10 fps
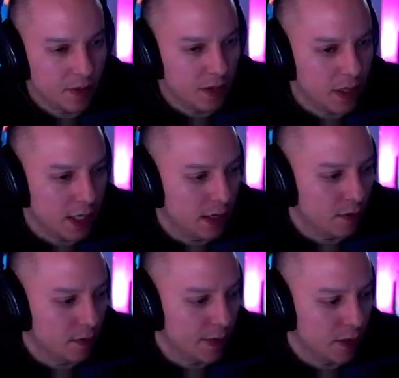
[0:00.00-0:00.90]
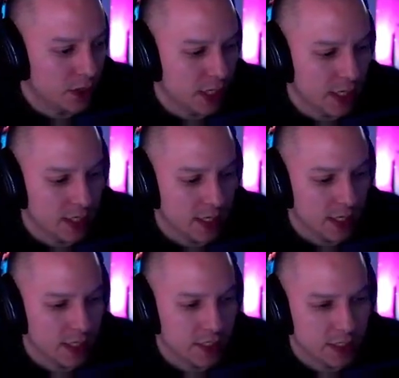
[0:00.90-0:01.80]
high-level players like that
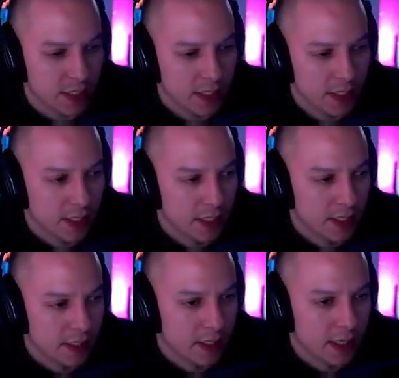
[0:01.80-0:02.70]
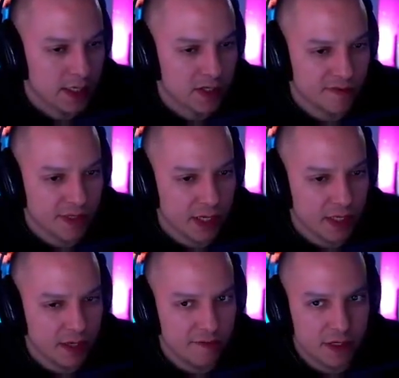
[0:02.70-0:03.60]
against the likes of
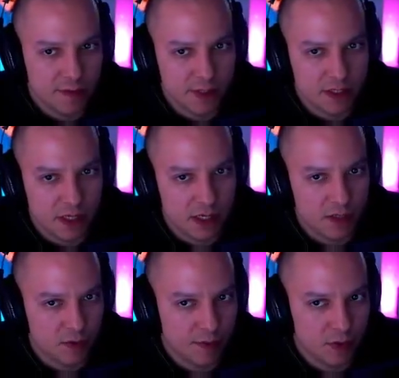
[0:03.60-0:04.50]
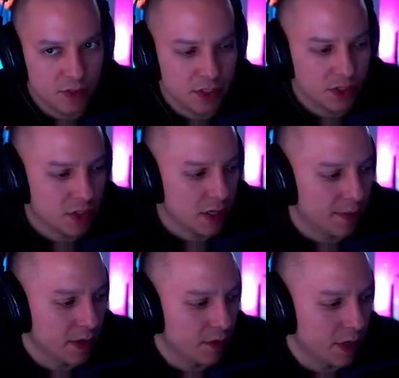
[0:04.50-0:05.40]
static defense, but seeing as we're mostly just gonna
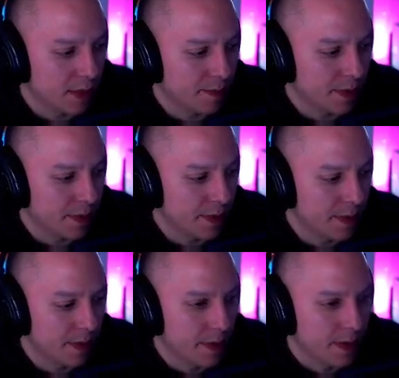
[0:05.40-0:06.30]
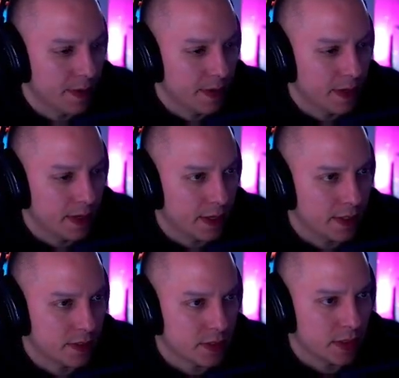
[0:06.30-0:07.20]
be going up
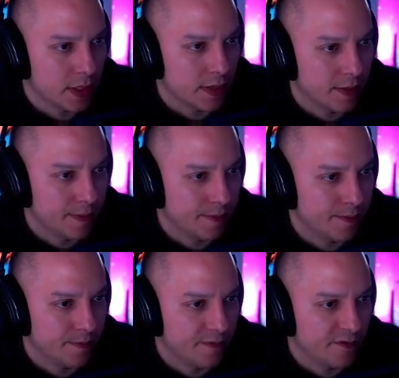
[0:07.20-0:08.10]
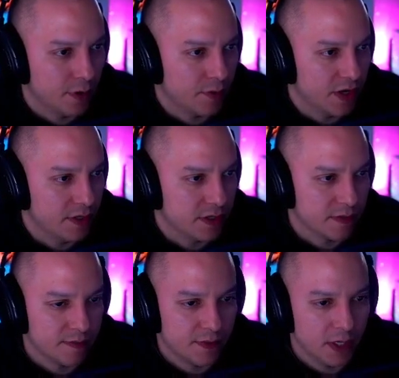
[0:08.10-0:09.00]
against Void Rays,
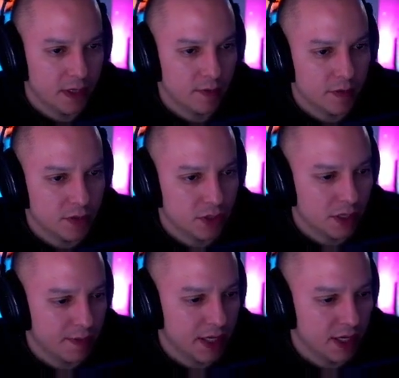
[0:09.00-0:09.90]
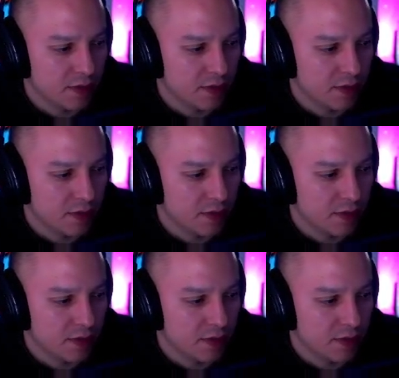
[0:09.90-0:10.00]
really, we're just gonna make Hydra